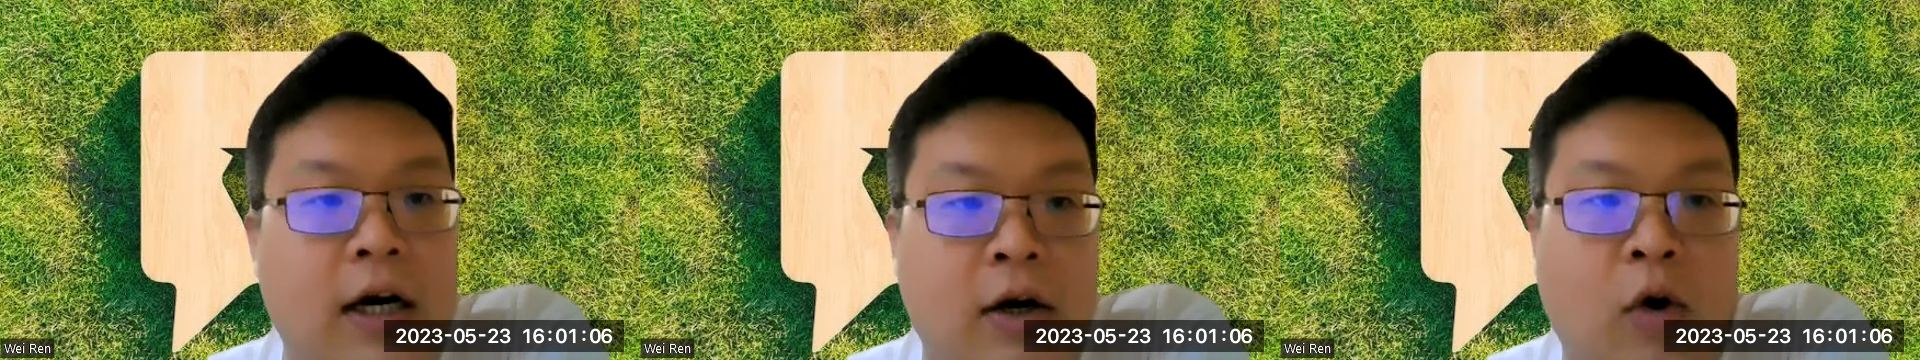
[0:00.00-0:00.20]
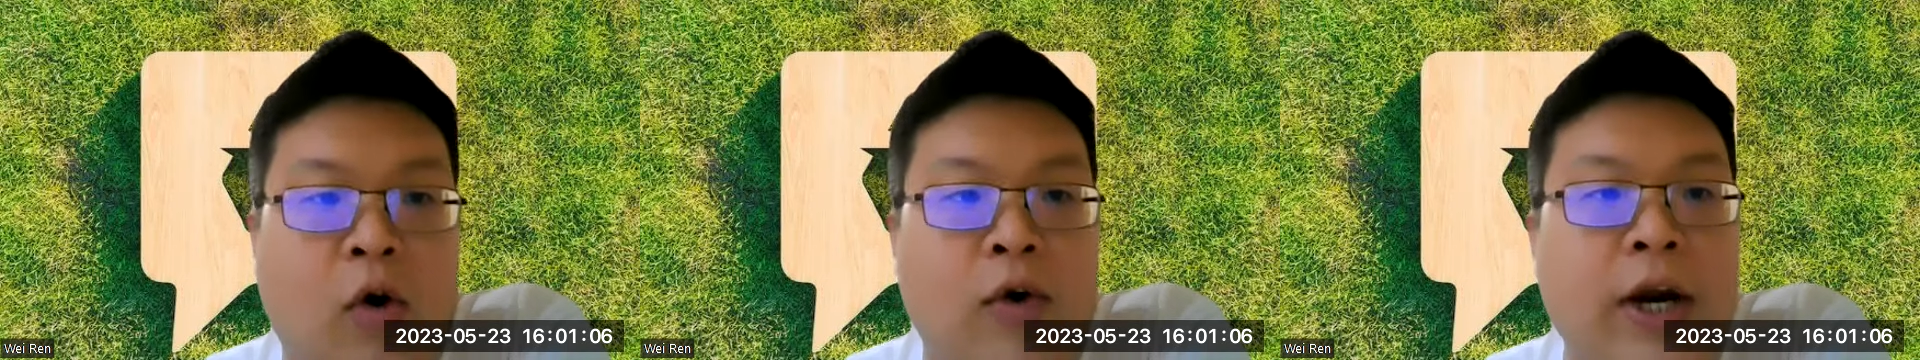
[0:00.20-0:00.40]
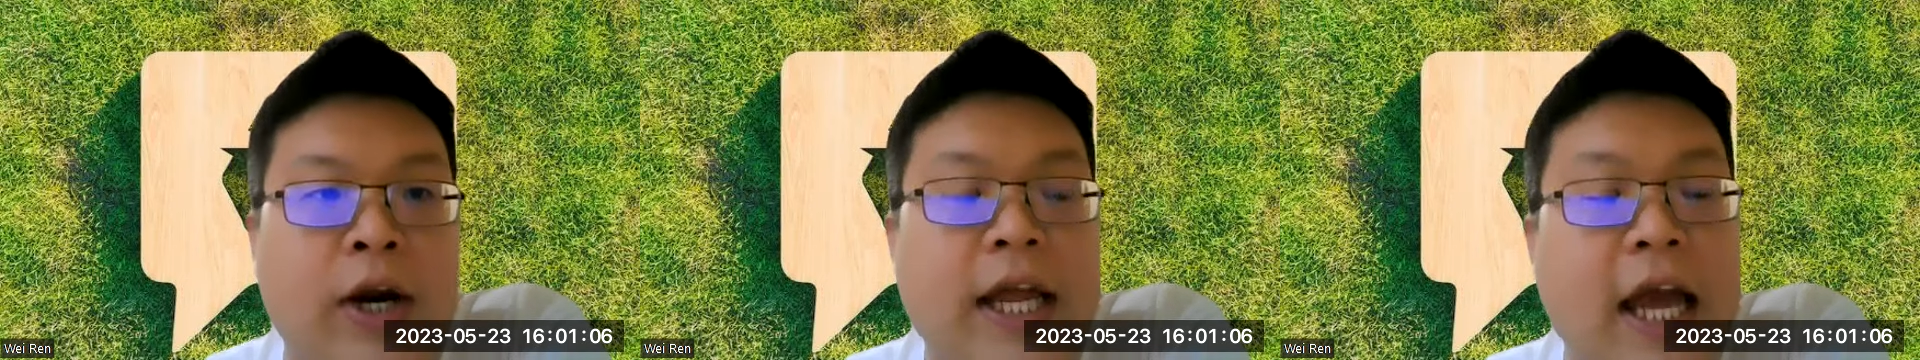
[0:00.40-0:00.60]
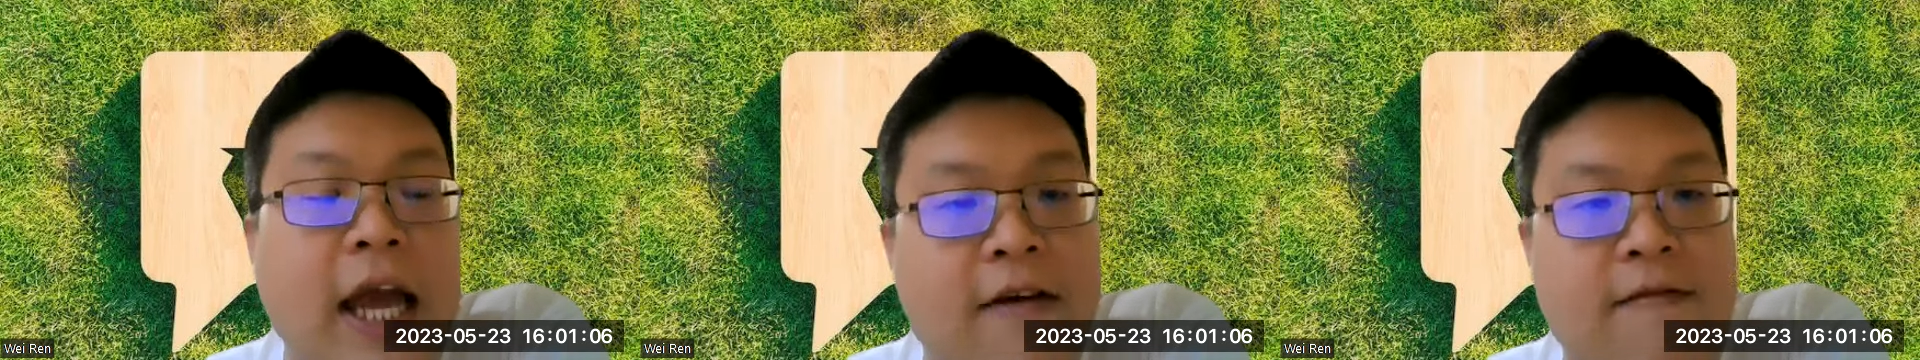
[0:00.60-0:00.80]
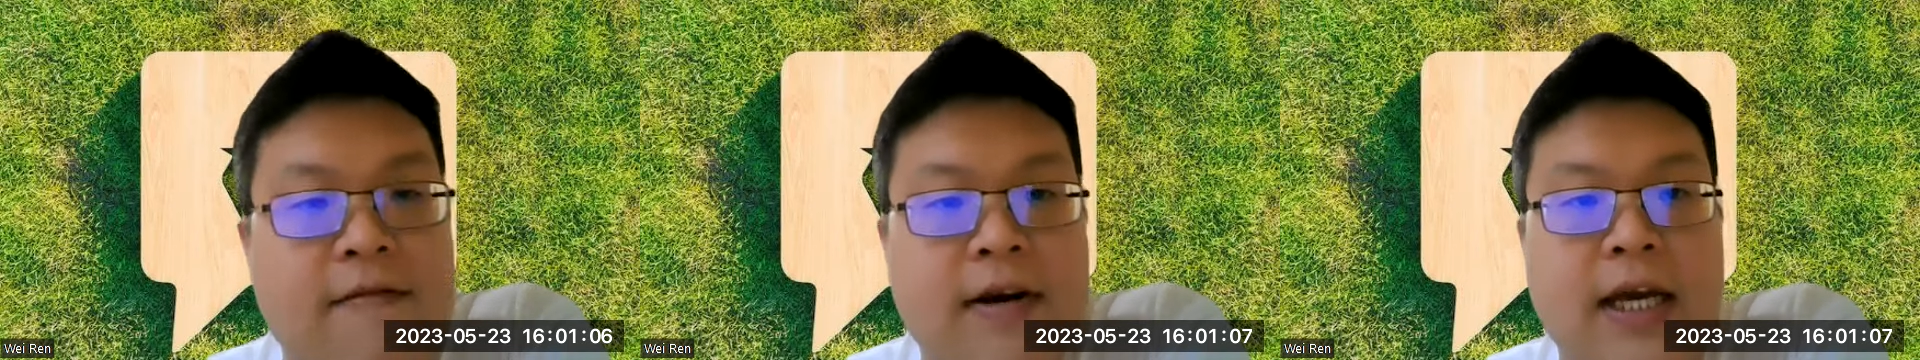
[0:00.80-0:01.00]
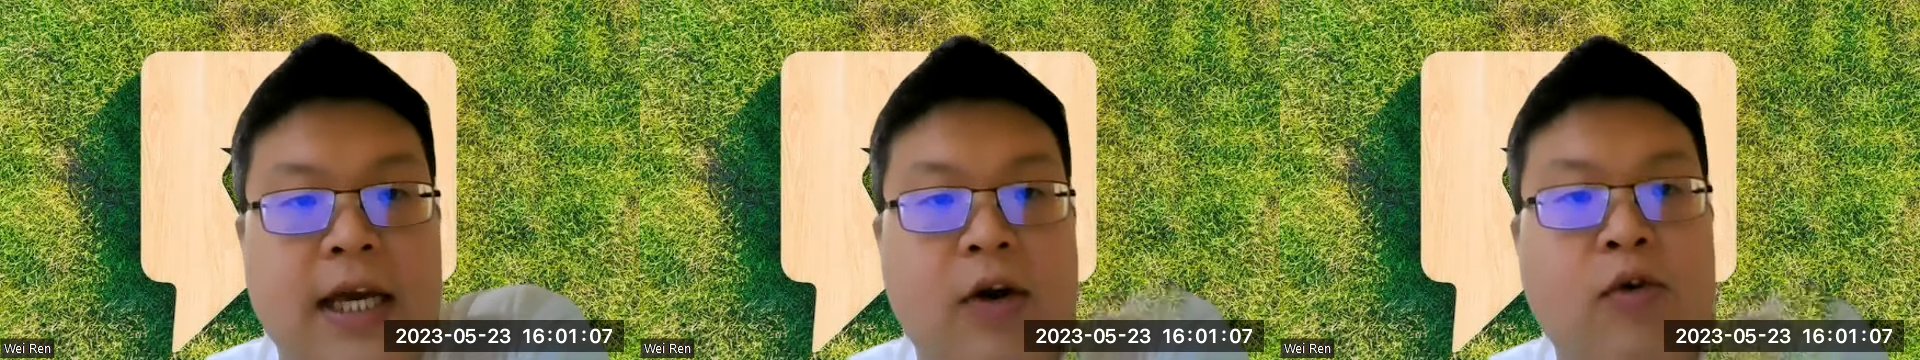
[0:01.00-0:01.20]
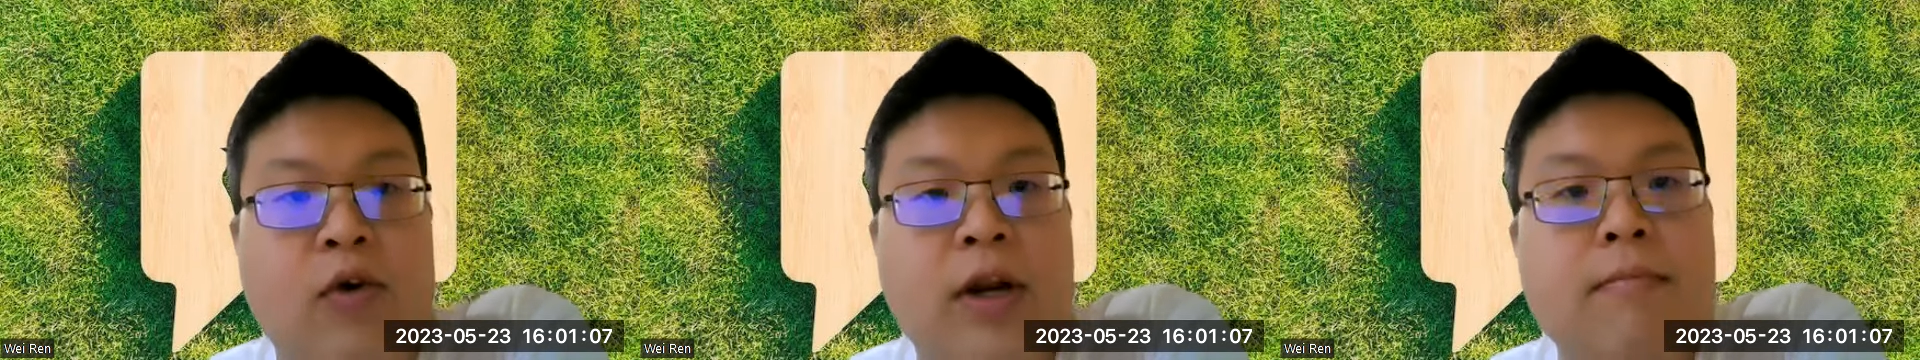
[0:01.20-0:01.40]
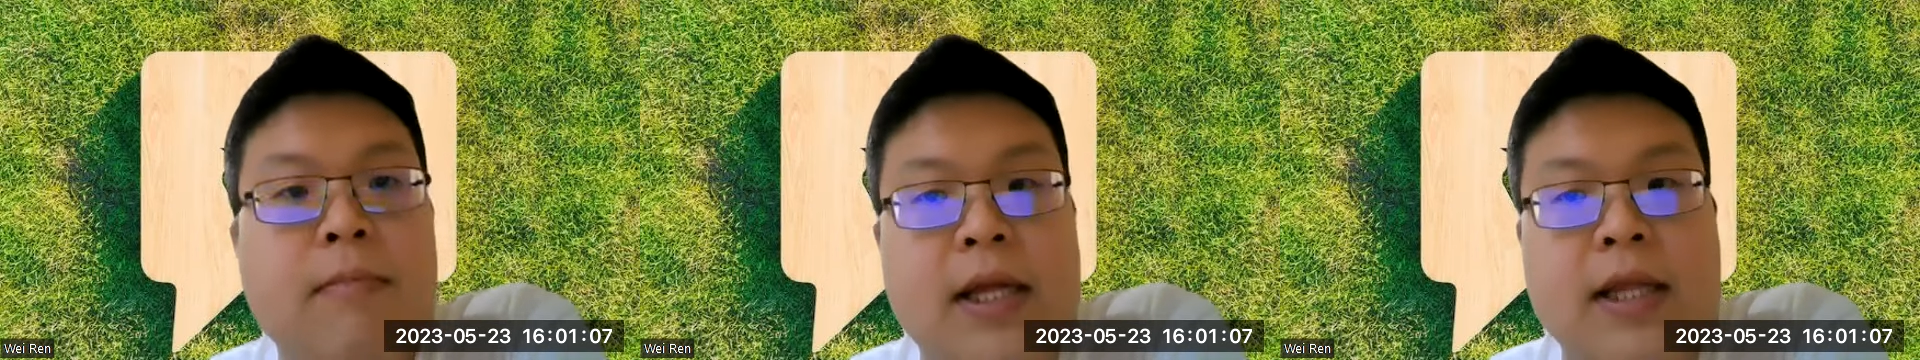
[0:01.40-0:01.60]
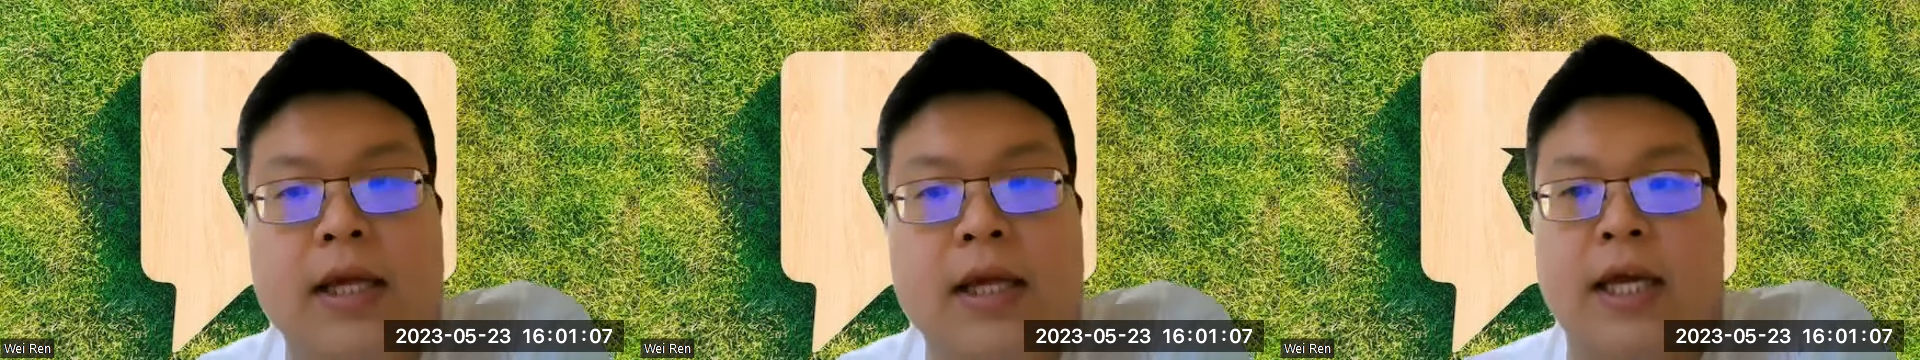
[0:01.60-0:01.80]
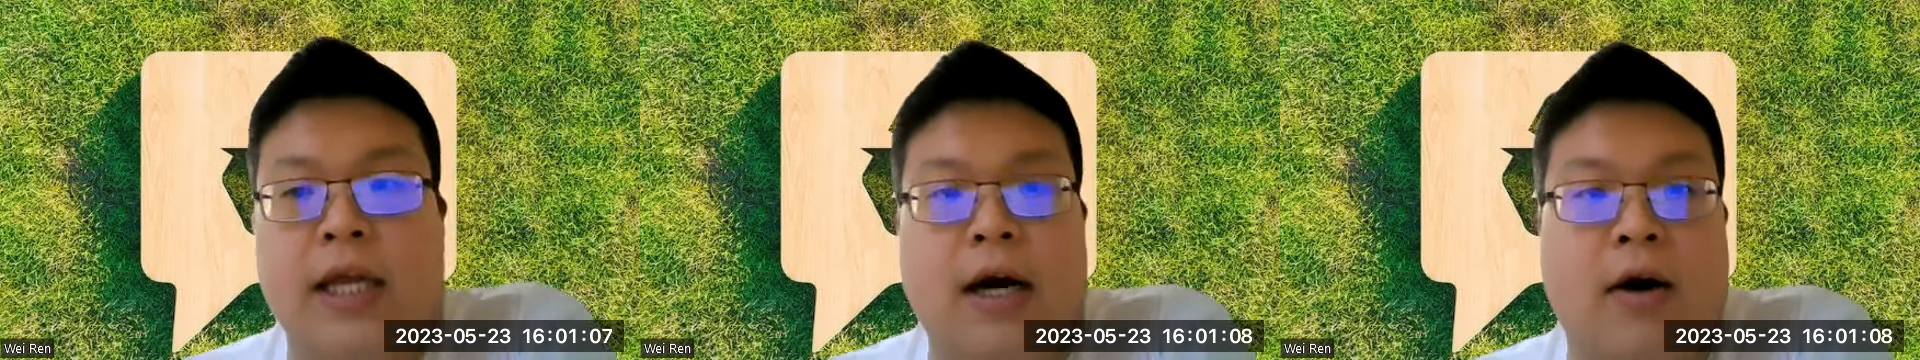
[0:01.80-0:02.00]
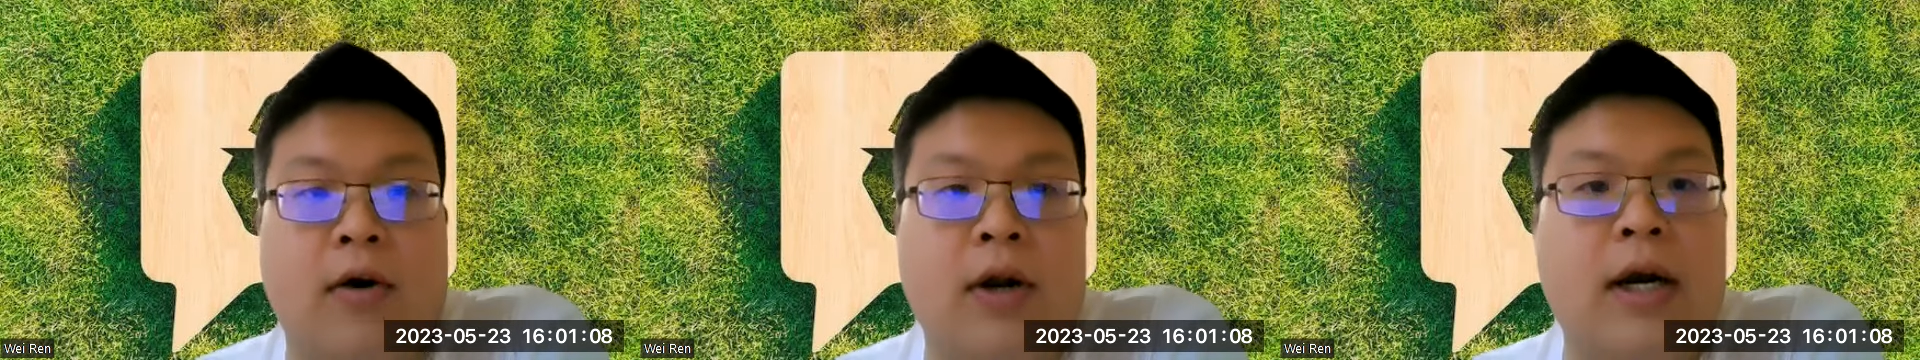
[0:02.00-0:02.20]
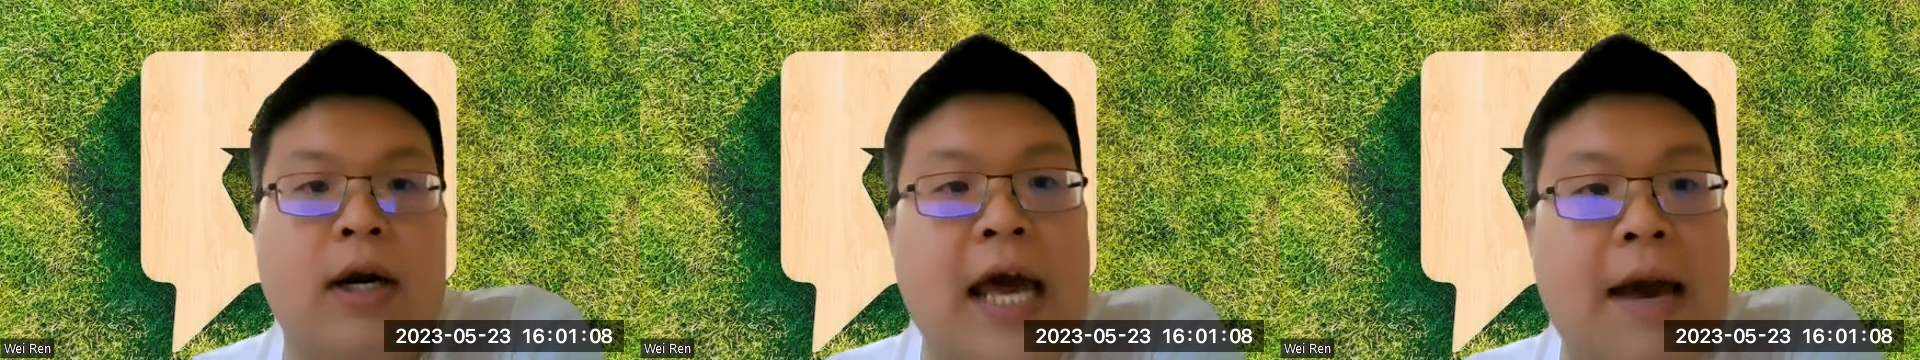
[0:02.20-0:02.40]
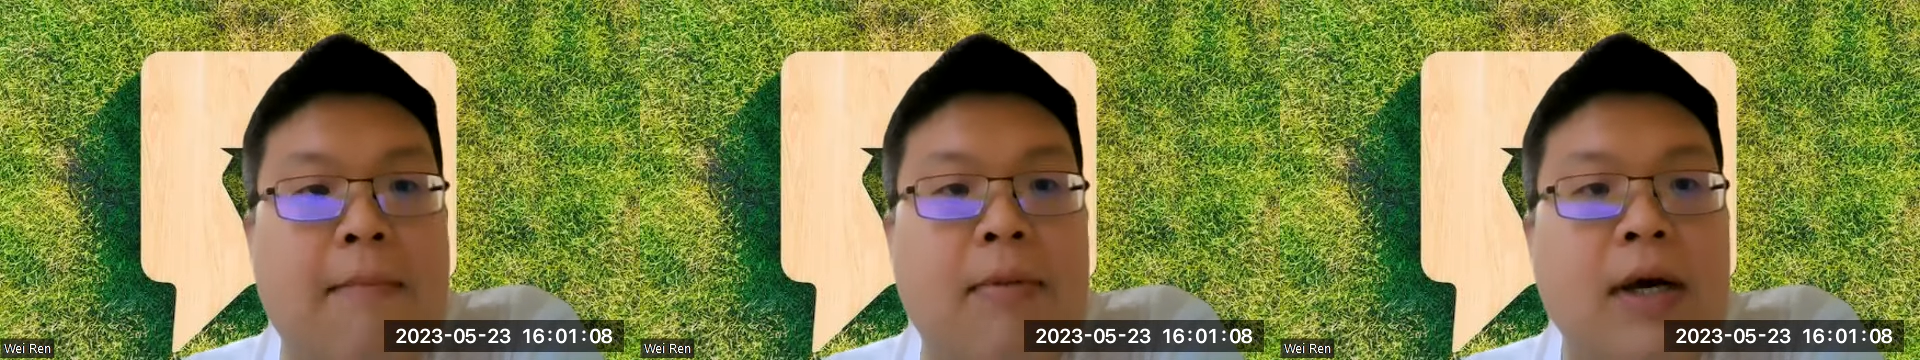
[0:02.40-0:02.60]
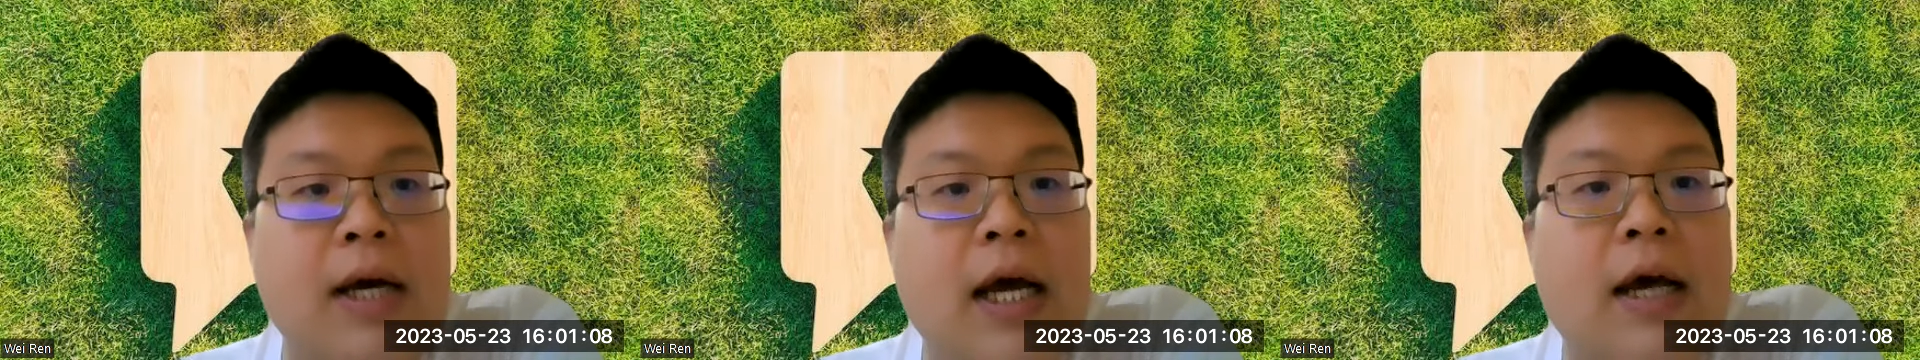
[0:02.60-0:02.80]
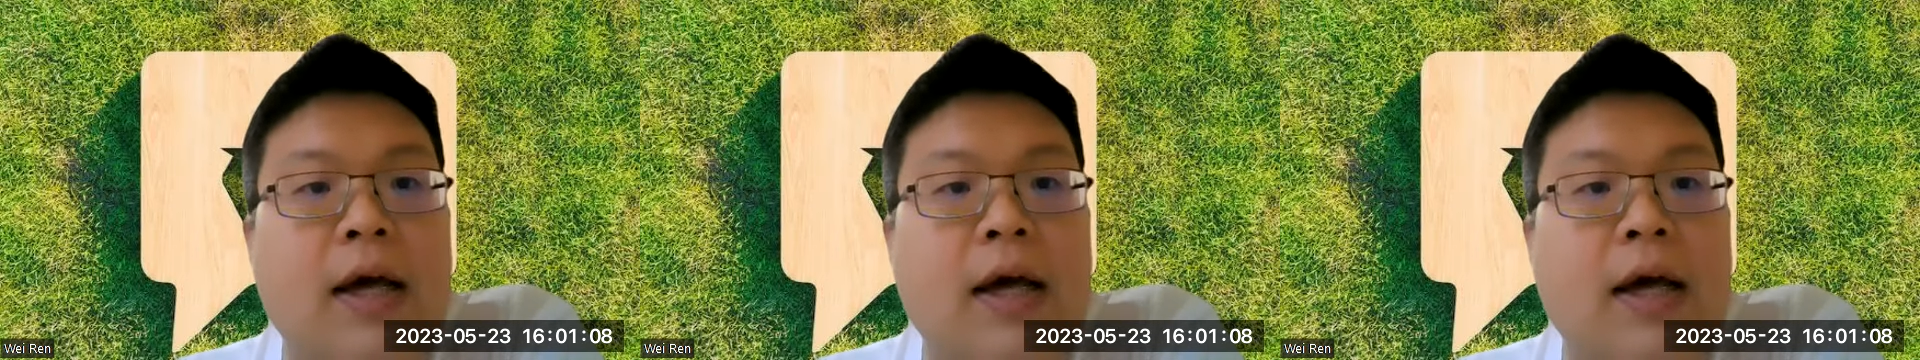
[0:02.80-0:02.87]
already have the equipment in our lab.